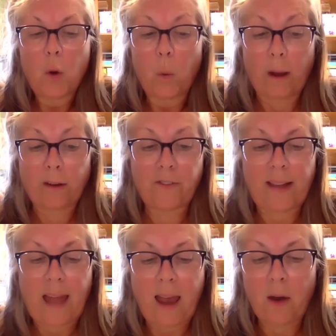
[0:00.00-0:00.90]
When
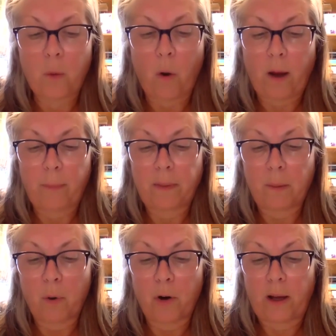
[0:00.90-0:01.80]
Van Eyck woke up in the
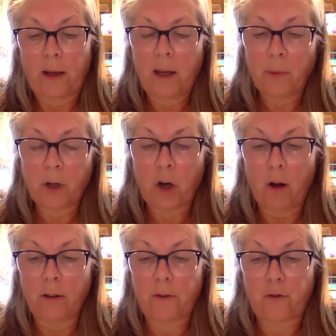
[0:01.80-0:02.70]
morning, he
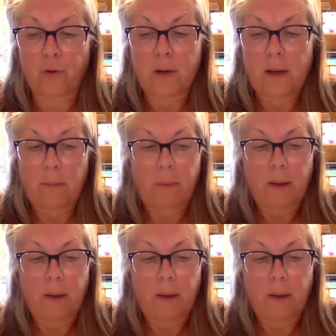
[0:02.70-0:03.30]
recalled his dream,